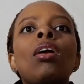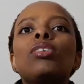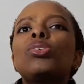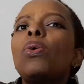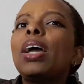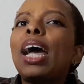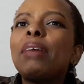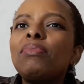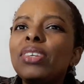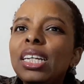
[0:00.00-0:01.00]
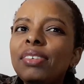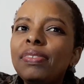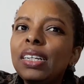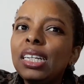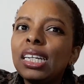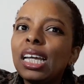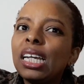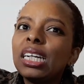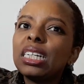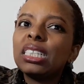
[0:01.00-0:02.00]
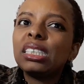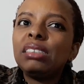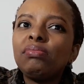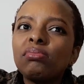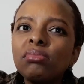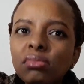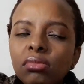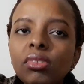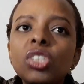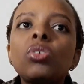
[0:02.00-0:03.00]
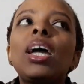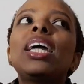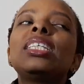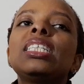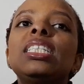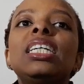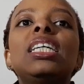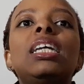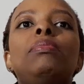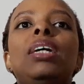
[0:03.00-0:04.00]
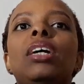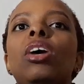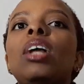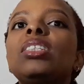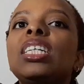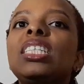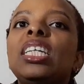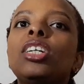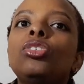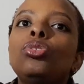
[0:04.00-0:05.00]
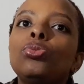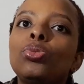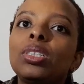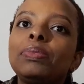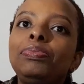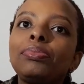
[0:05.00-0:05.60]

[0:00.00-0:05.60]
So I'm really feeling like, so I hesitate and I'm like, I'll just take juice.